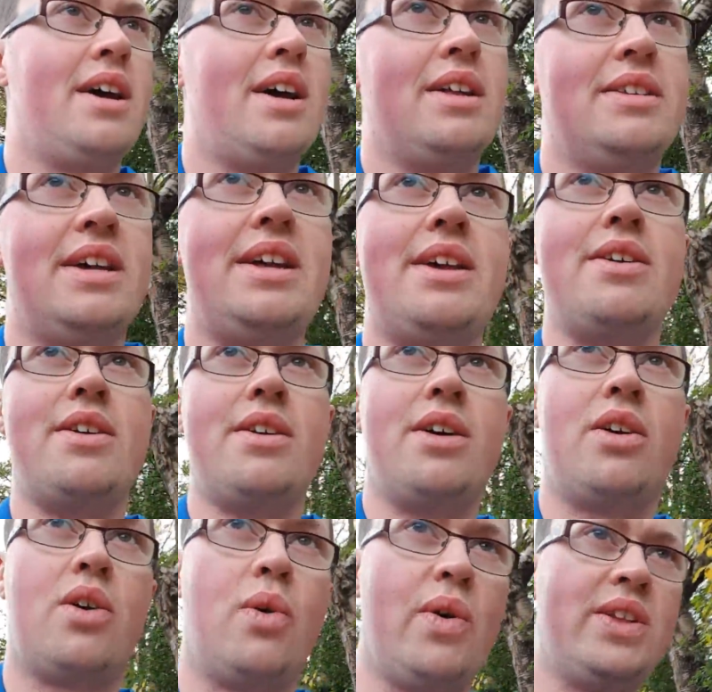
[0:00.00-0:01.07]
I'll tell you
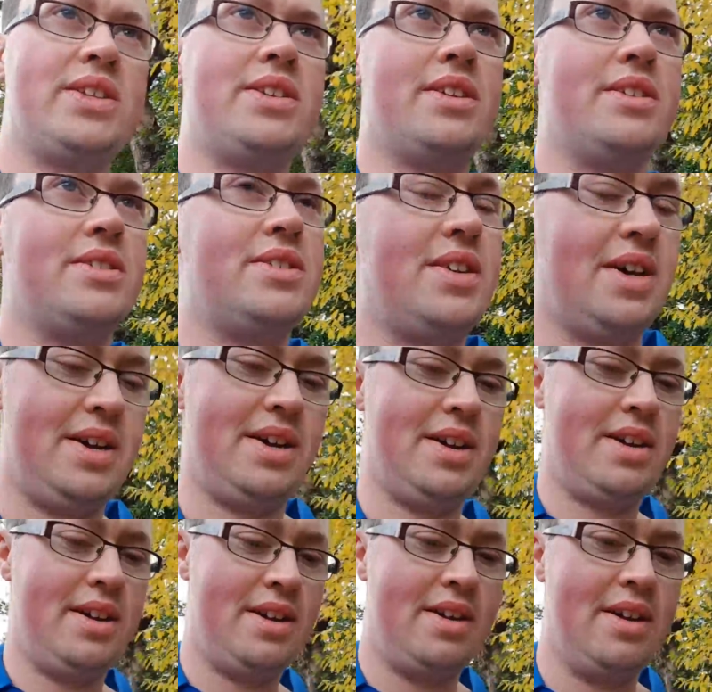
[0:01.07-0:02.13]
a coincidence
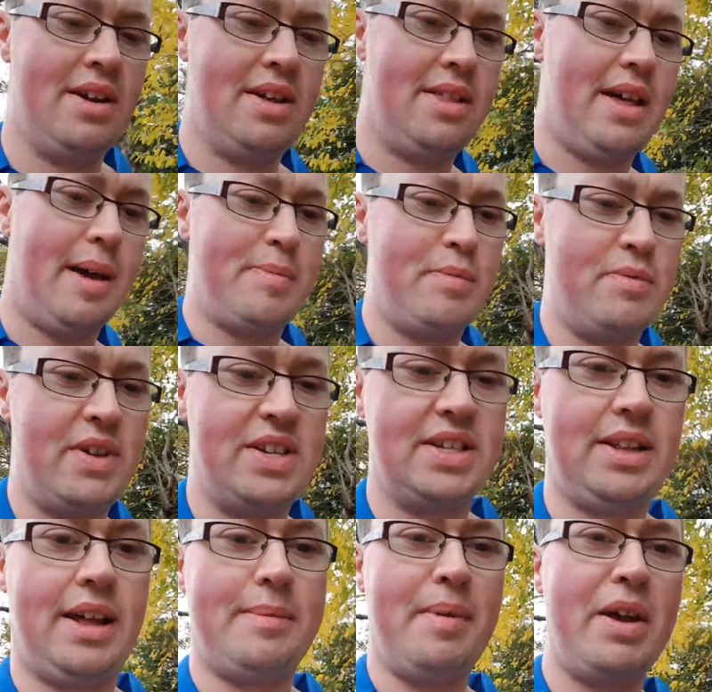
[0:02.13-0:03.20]
that happened
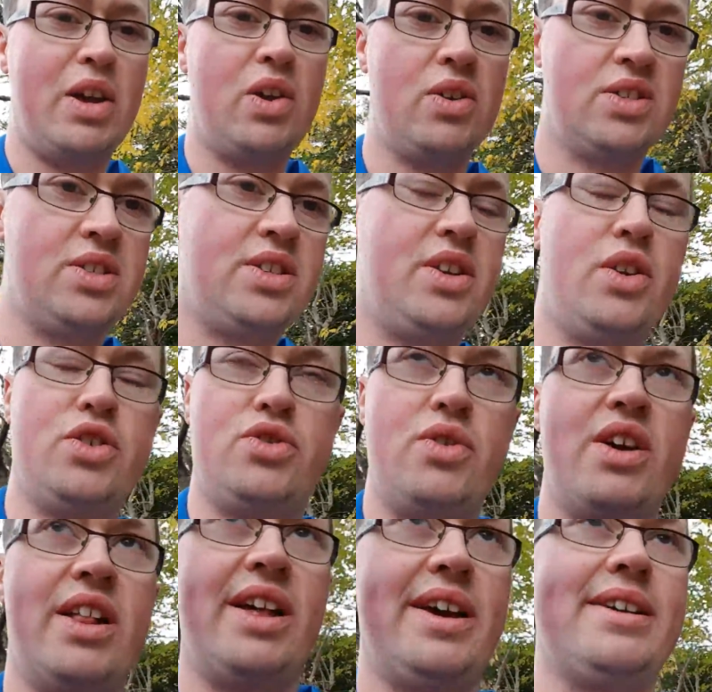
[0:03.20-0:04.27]
recently. My cousin's in
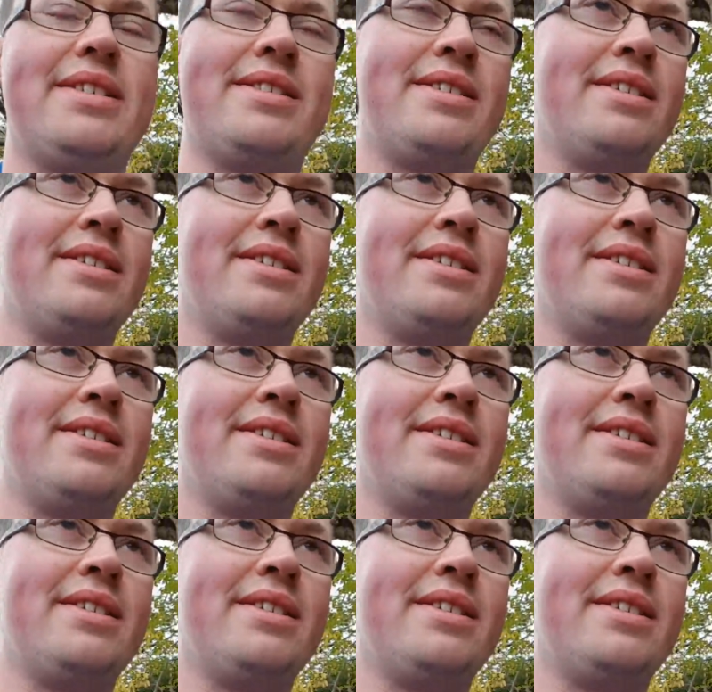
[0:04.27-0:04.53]
Australia,